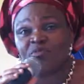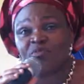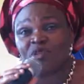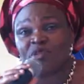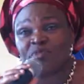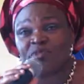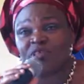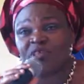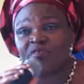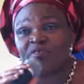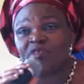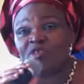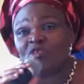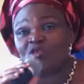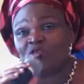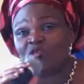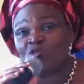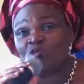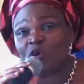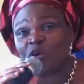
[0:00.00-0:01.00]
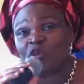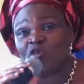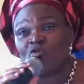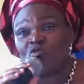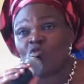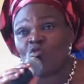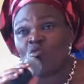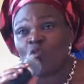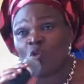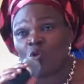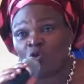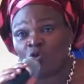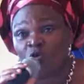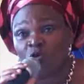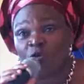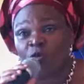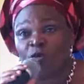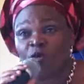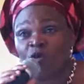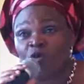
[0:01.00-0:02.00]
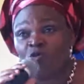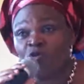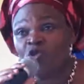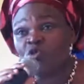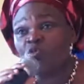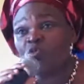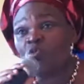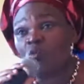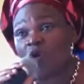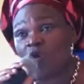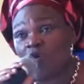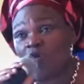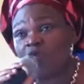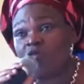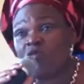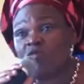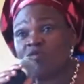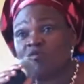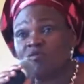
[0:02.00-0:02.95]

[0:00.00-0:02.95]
it was given to you and you won't work. You should work.